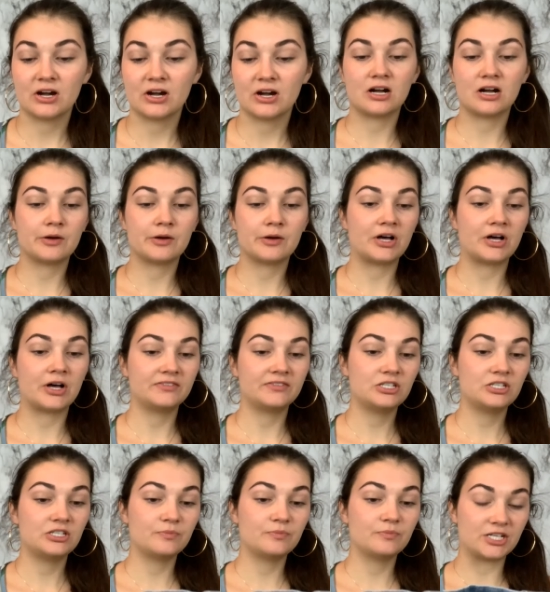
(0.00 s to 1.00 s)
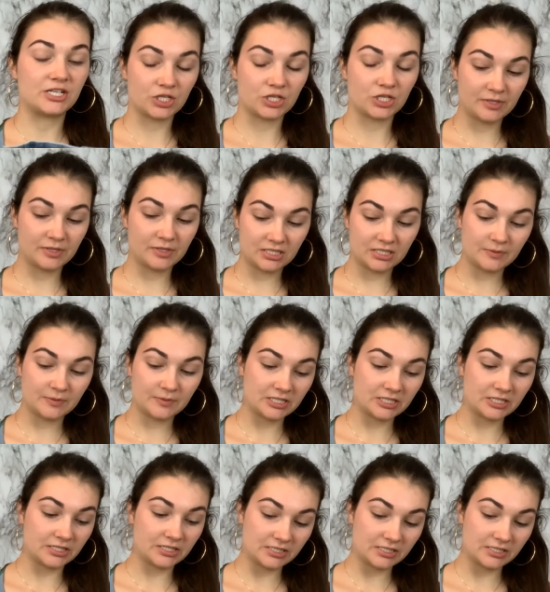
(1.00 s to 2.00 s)
I'll have to do measurements
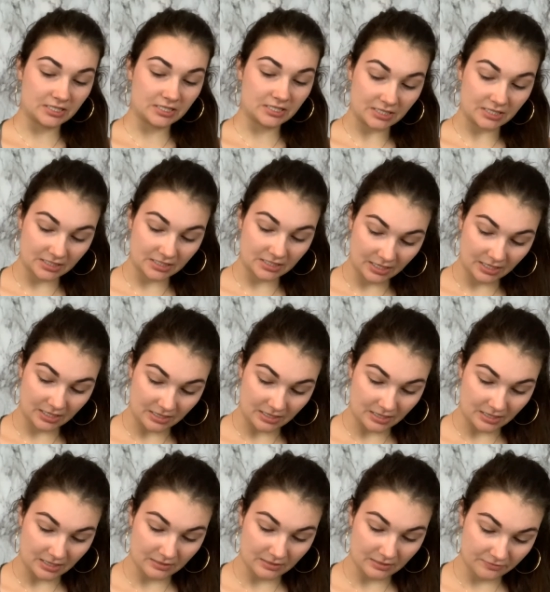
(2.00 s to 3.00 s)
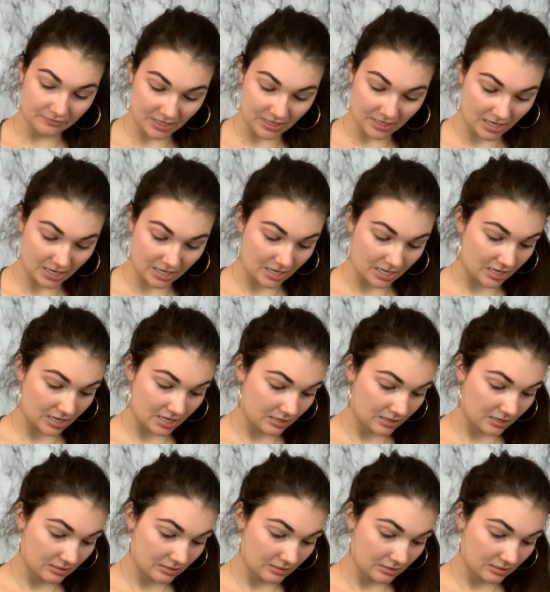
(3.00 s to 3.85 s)
because it doesn't have a